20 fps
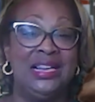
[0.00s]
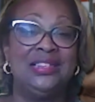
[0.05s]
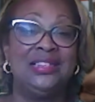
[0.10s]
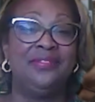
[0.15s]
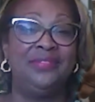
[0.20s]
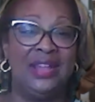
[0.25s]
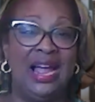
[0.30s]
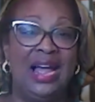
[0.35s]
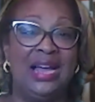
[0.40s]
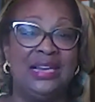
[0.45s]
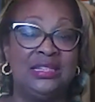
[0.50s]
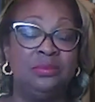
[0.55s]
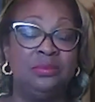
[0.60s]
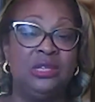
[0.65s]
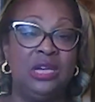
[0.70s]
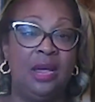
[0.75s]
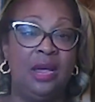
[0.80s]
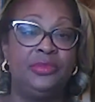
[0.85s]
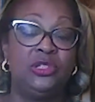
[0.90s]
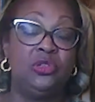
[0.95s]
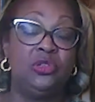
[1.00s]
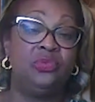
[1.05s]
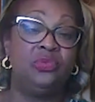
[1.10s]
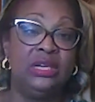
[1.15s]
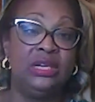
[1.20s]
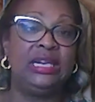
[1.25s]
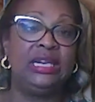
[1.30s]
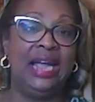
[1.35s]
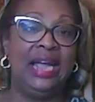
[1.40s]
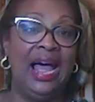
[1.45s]
of that, sometimes you
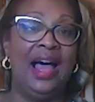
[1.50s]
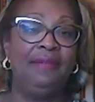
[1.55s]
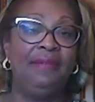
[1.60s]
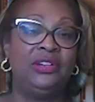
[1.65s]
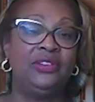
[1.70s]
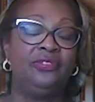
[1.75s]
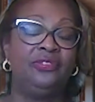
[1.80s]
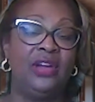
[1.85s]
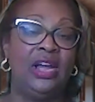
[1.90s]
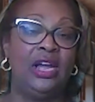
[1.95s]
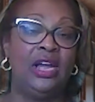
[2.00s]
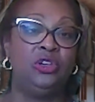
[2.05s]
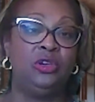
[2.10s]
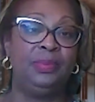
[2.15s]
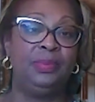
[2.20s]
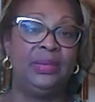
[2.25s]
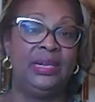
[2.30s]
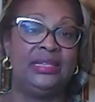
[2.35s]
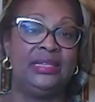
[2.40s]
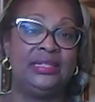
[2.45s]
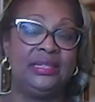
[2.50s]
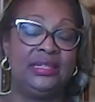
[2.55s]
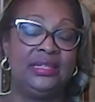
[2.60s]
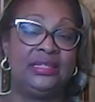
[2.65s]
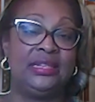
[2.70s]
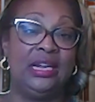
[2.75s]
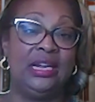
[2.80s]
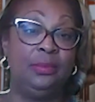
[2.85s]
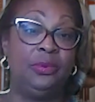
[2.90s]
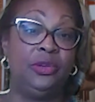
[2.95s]
really have to find your place at the
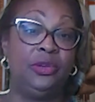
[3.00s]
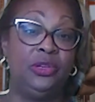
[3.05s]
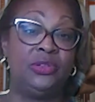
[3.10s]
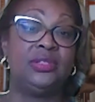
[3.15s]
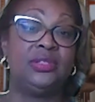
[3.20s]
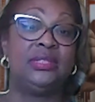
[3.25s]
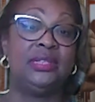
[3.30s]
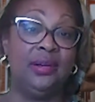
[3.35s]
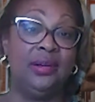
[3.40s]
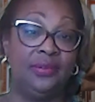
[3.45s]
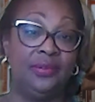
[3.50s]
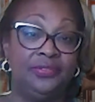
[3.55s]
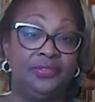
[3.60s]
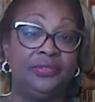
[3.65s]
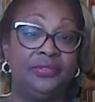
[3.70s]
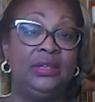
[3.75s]
table yourself.